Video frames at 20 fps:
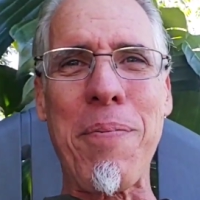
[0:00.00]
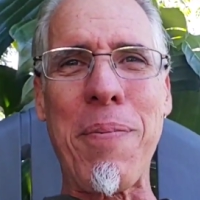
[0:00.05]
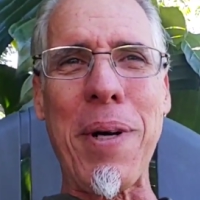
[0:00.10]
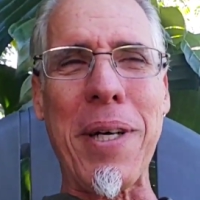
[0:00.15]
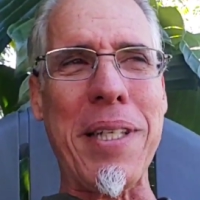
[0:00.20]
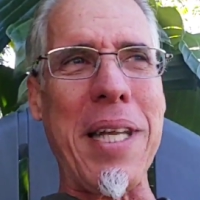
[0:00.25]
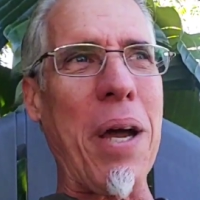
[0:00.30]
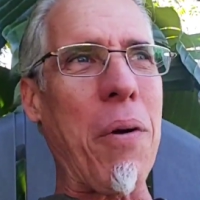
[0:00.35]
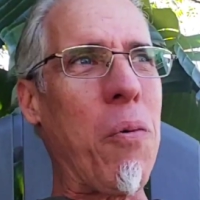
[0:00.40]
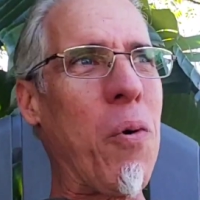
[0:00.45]

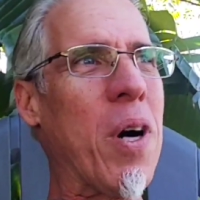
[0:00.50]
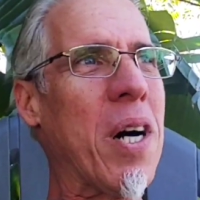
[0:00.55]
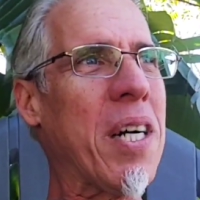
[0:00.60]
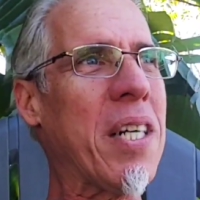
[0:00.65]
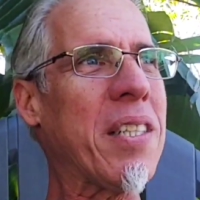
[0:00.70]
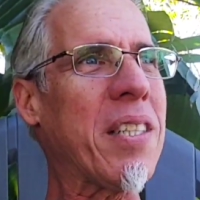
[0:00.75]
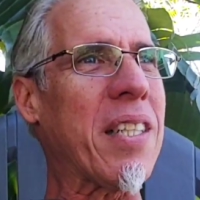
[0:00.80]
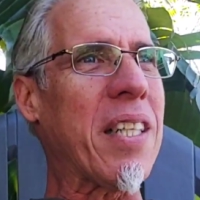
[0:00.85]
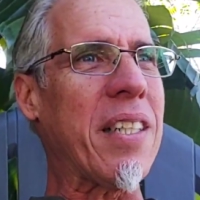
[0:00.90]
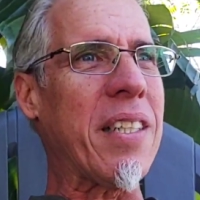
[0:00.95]
But I
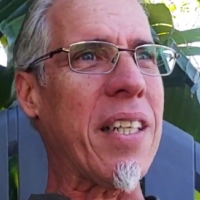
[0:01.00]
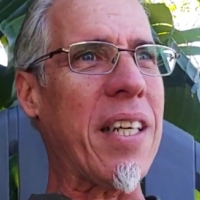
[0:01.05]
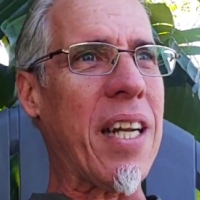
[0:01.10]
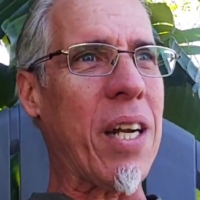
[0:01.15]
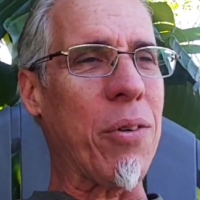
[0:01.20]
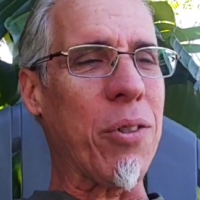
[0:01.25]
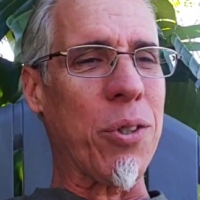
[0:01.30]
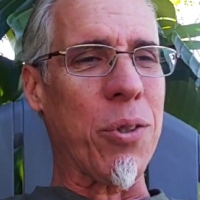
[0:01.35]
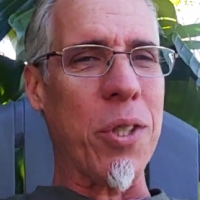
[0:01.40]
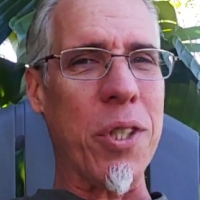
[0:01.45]
was, and
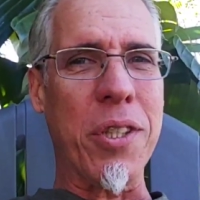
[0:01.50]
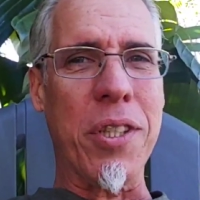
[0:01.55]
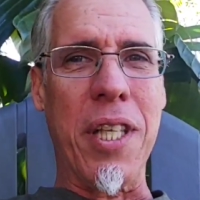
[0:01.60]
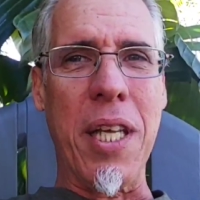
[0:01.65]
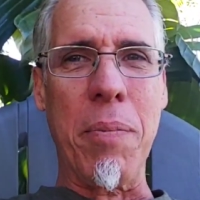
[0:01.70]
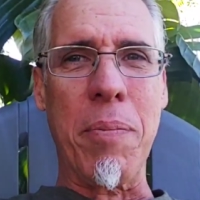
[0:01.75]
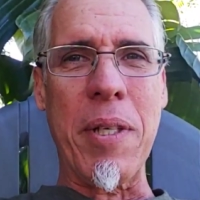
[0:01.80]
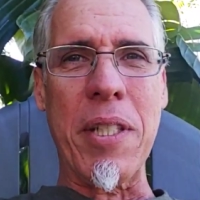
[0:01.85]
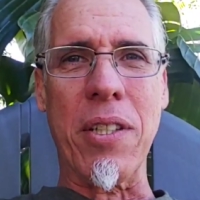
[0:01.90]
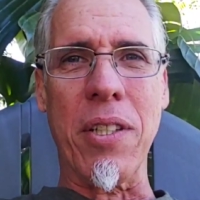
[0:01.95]
I was real
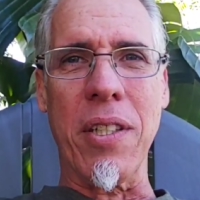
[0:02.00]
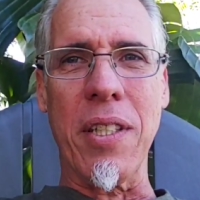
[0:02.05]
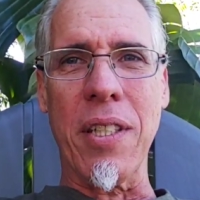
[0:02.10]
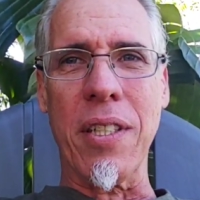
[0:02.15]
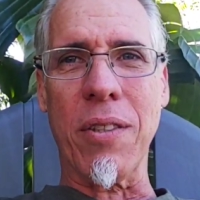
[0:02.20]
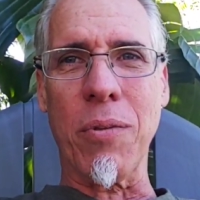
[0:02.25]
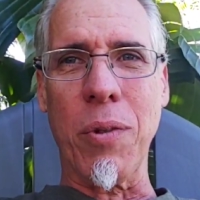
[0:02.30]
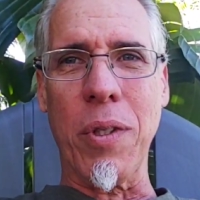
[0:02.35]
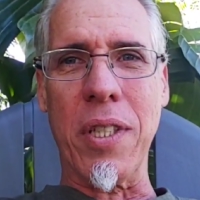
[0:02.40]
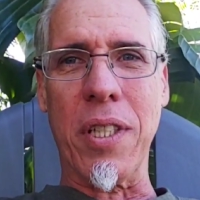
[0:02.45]
deep into
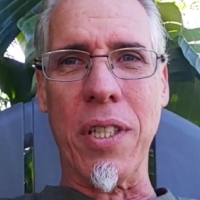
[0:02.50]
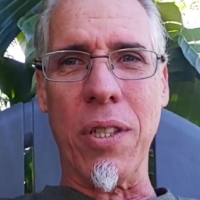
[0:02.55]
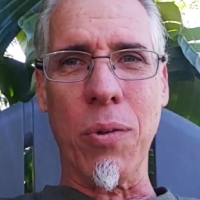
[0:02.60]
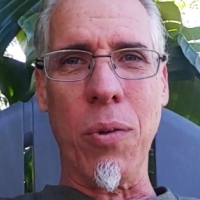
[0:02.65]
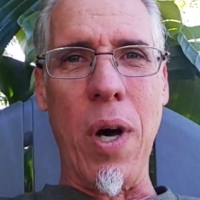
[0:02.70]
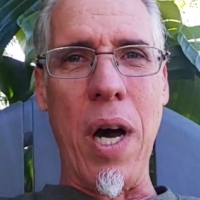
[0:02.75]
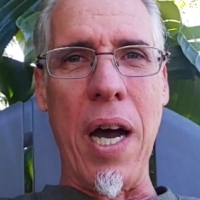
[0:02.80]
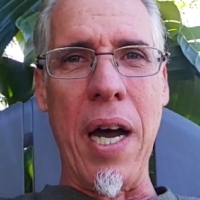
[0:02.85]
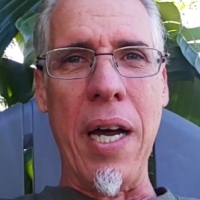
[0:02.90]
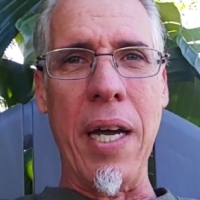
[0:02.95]
this, which is
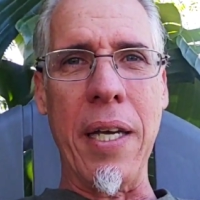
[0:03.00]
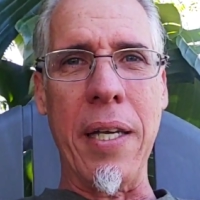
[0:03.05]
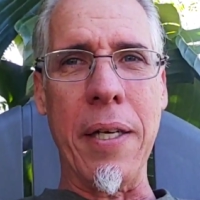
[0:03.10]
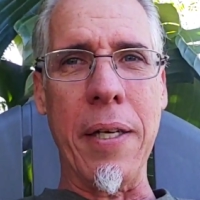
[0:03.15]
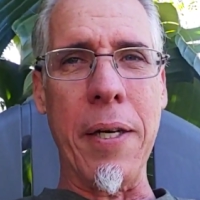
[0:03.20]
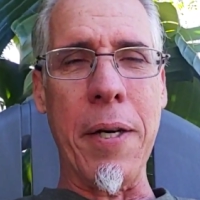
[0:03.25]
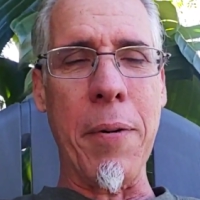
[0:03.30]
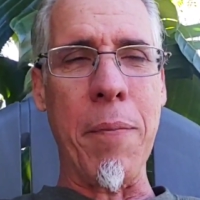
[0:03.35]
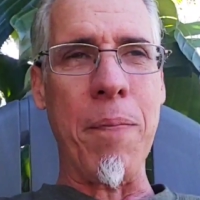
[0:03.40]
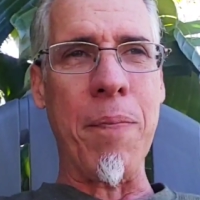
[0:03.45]

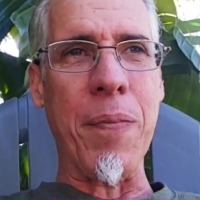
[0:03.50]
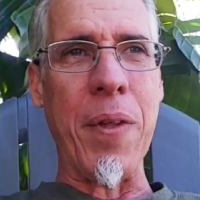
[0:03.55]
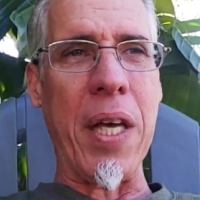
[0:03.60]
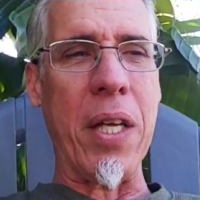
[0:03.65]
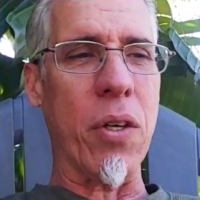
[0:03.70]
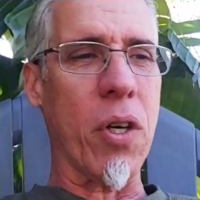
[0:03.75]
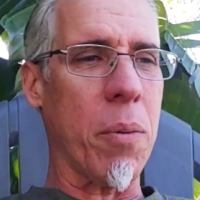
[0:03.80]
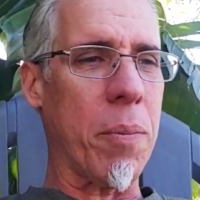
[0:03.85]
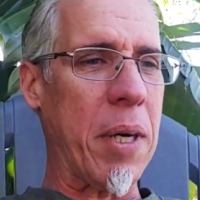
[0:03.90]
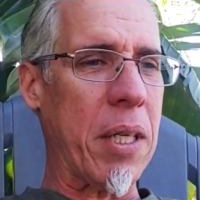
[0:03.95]
why
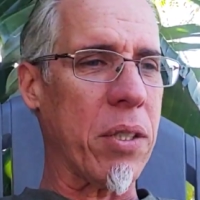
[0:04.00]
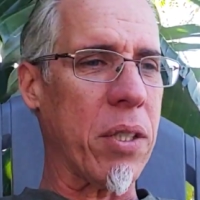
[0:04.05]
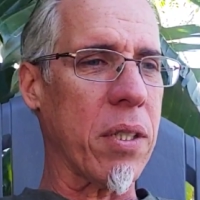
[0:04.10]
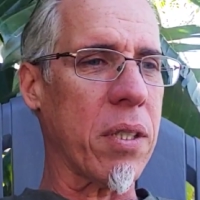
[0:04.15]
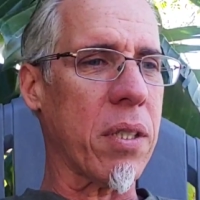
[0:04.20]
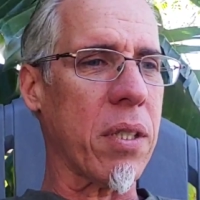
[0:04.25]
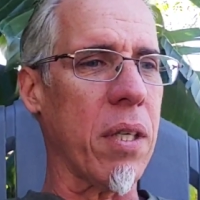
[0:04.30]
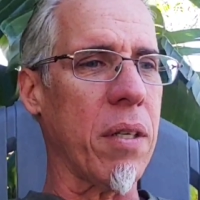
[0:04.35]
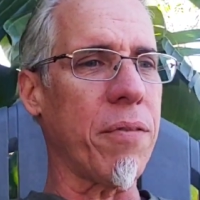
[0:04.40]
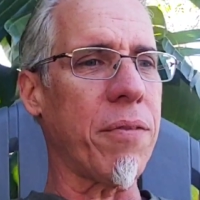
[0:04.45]
I know about
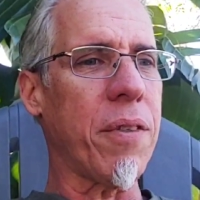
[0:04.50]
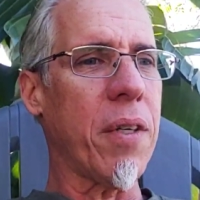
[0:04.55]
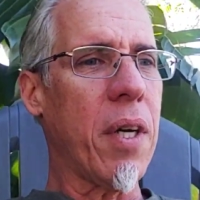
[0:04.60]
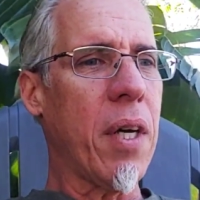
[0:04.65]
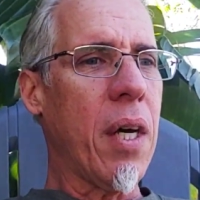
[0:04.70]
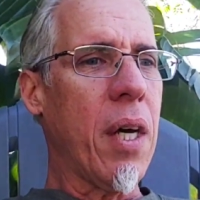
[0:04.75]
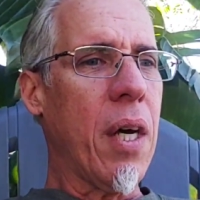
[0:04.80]
this stuff.